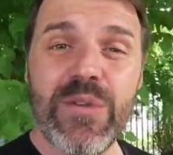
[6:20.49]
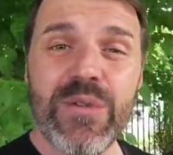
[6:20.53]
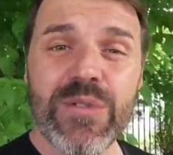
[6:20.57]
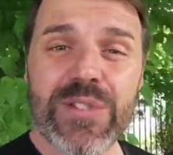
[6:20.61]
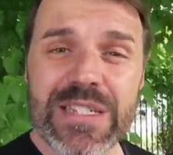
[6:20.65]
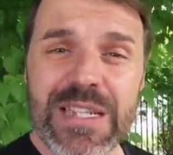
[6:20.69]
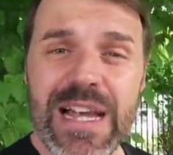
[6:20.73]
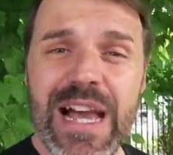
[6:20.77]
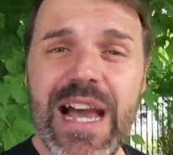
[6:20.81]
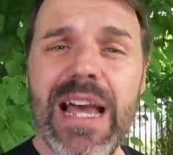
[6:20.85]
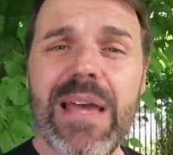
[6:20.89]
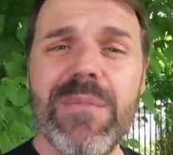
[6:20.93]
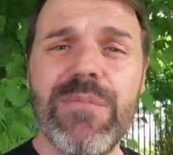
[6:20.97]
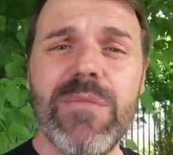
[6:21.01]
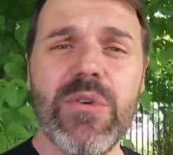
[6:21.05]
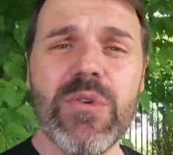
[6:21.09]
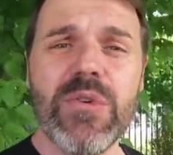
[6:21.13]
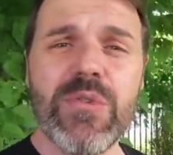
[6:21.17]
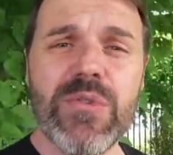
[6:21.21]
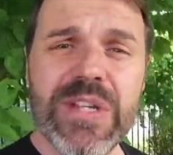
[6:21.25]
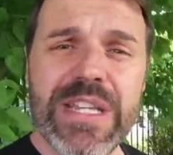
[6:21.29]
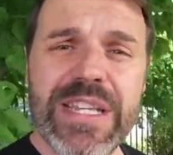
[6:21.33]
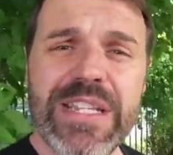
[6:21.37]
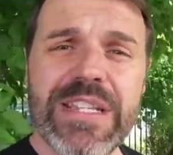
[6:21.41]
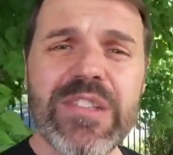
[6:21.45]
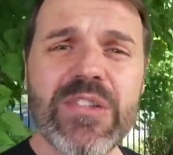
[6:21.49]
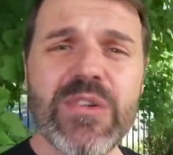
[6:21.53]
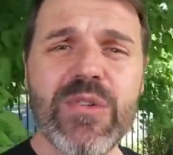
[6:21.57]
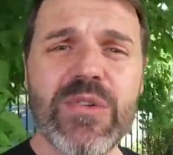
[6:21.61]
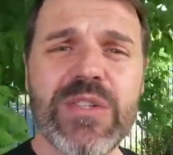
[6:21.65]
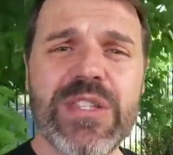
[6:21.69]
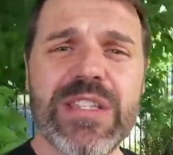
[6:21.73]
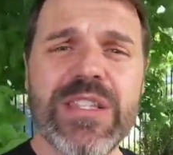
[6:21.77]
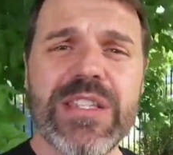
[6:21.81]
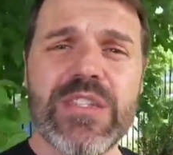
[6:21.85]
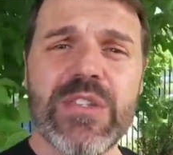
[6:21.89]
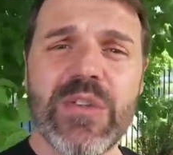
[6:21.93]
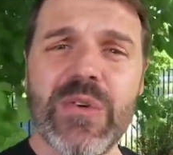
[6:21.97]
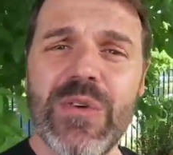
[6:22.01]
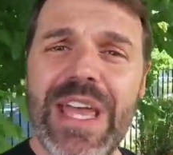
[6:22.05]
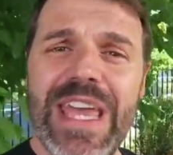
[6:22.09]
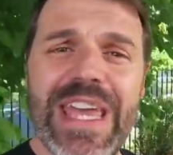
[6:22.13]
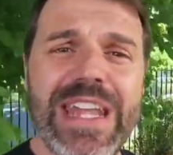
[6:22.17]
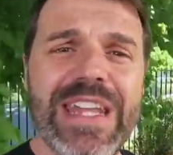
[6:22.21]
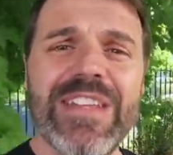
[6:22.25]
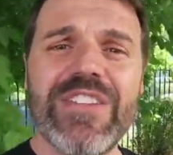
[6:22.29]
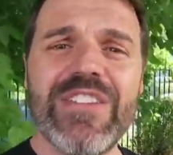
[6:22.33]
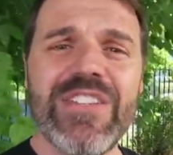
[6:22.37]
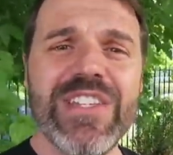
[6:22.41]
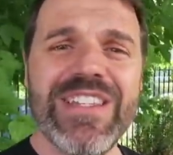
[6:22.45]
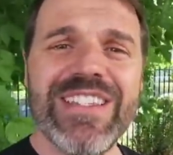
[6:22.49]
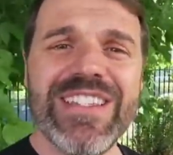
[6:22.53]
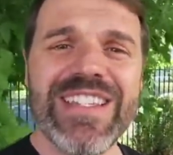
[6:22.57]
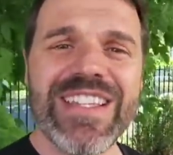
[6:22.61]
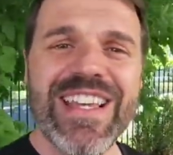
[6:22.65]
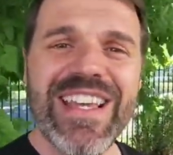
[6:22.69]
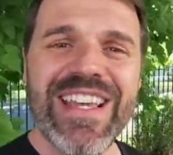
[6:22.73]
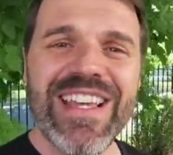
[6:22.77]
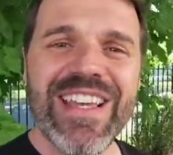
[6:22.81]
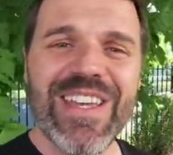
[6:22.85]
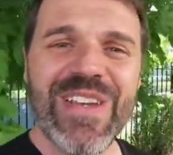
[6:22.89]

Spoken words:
your time, your resources, your energies,